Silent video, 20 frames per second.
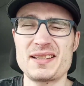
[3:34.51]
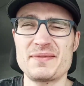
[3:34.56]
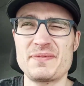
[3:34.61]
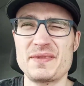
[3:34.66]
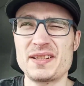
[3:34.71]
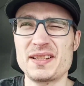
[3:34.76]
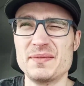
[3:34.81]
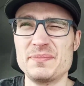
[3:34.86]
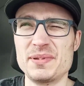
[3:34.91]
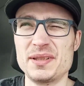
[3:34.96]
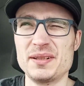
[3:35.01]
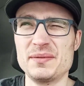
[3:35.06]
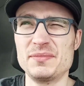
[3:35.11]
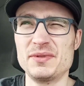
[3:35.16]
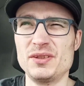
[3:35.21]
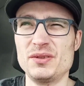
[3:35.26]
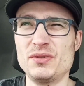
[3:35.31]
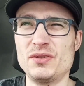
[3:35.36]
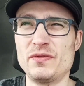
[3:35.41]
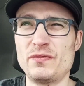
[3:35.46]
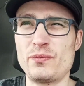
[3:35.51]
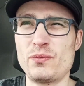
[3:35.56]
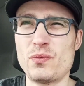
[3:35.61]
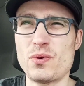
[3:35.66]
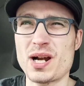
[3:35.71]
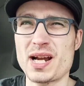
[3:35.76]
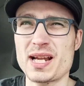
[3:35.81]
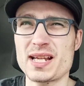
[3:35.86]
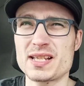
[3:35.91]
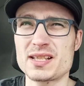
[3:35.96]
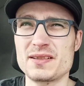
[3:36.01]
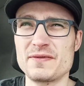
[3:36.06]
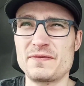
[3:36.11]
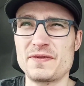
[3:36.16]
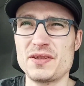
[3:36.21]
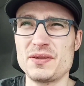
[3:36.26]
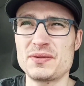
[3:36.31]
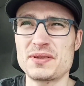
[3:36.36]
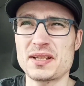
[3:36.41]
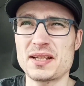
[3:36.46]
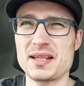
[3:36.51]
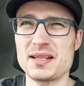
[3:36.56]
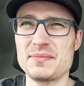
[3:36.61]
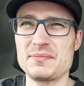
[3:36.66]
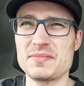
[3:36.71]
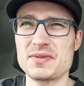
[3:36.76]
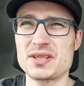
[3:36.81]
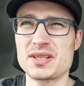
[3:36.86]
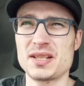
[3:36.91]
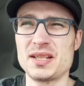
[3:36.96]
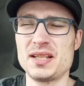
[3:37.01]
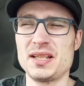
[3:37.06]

I think I've been up the northwest a few times.